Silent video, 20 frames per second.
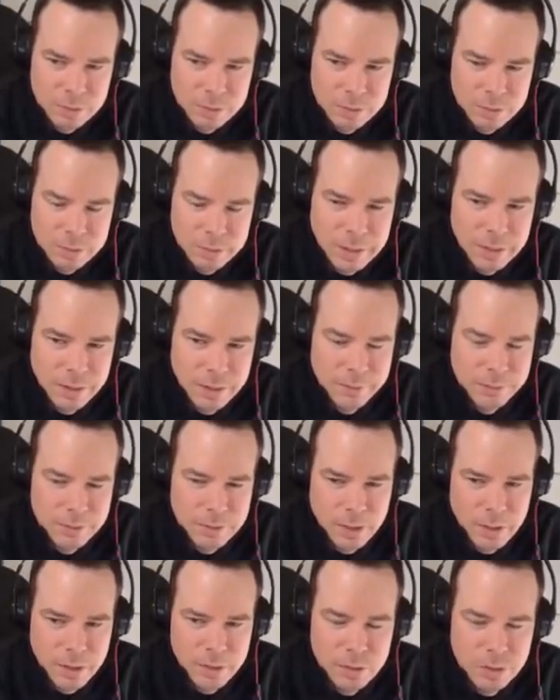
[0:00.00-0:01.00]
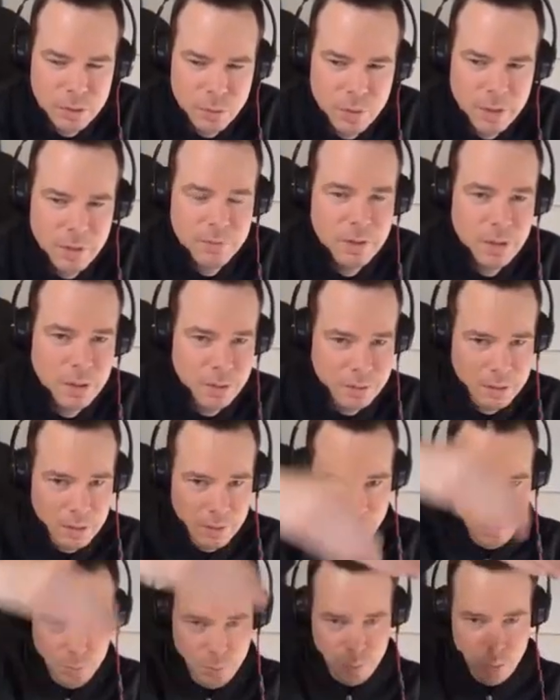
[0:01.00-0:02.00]
that left side. So what I've done is
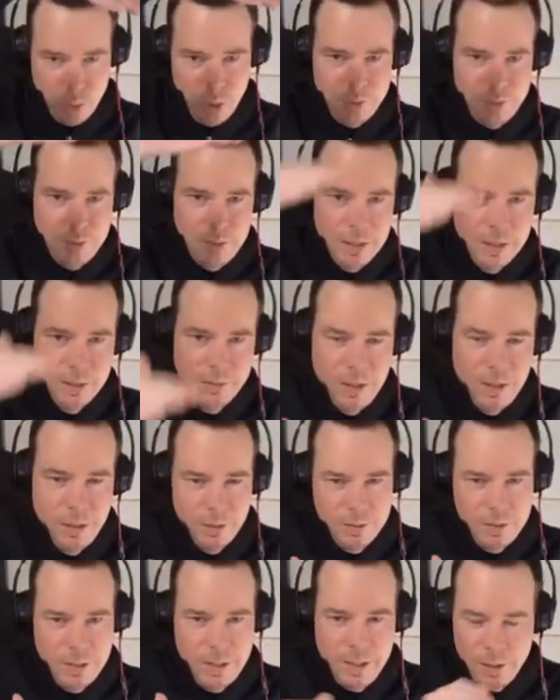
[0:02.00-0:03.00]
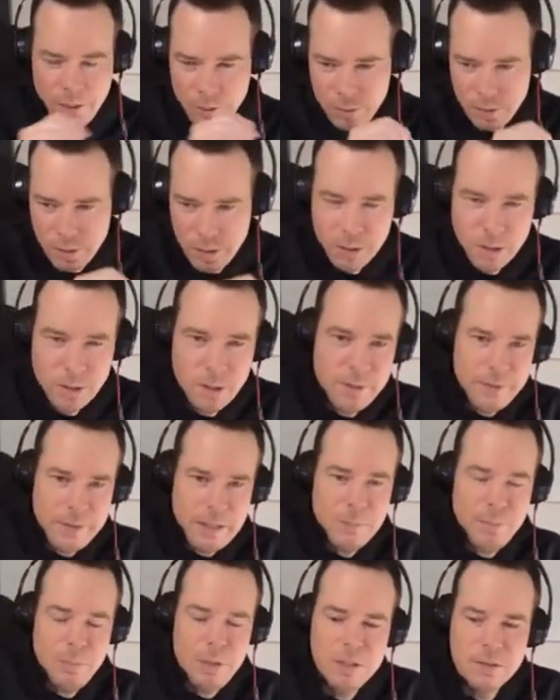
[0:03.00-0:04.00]
I've brought the elevator down, got
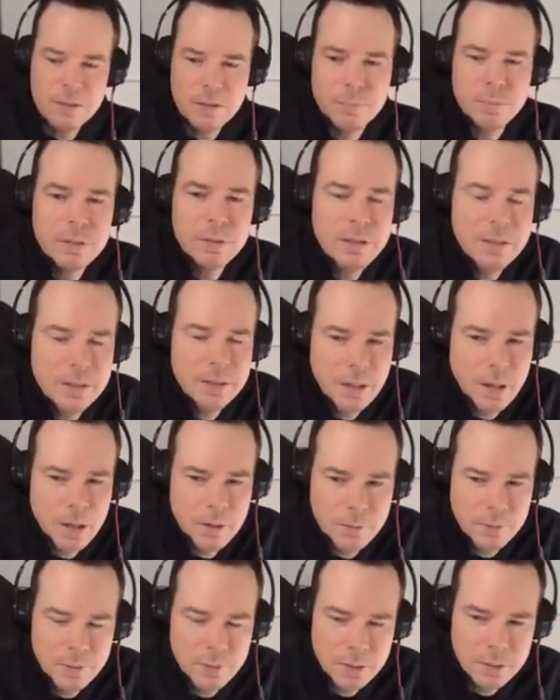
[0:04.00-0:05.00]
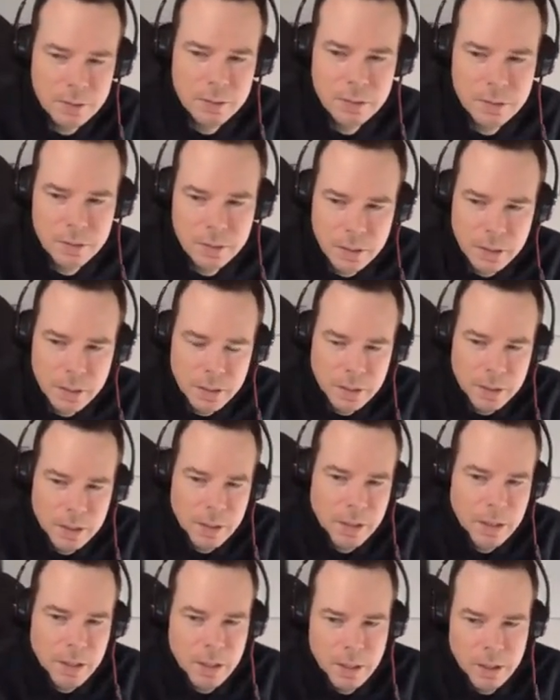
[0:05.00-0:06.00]
that piece completely off of it,
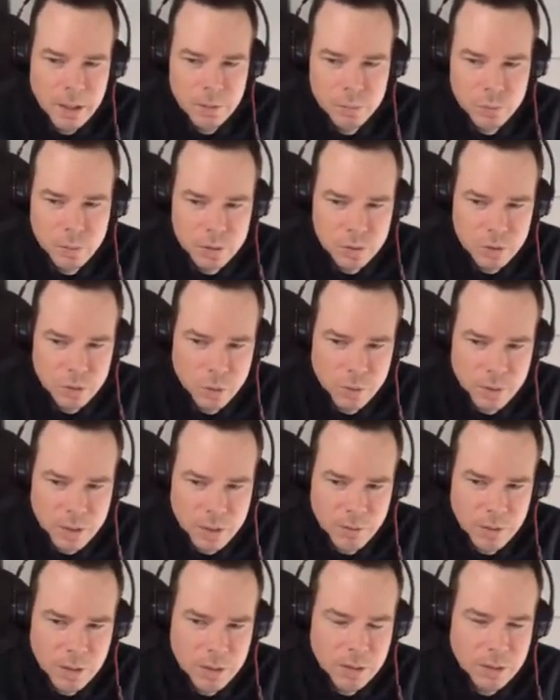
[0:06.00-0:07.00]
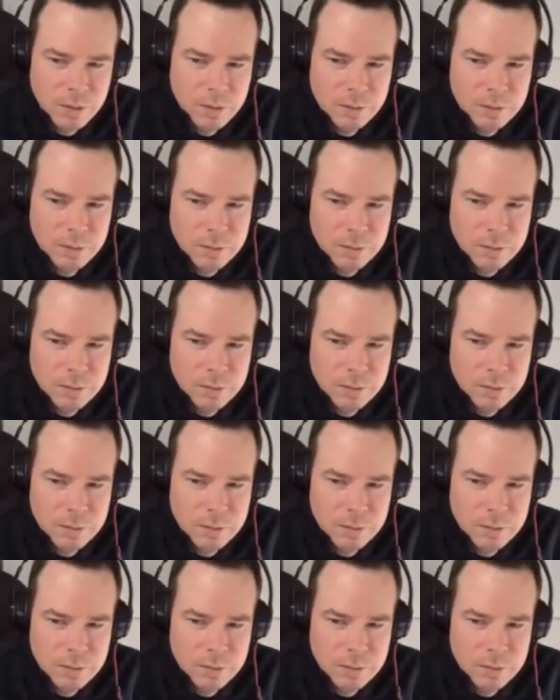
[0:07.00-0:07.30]
and restored everything.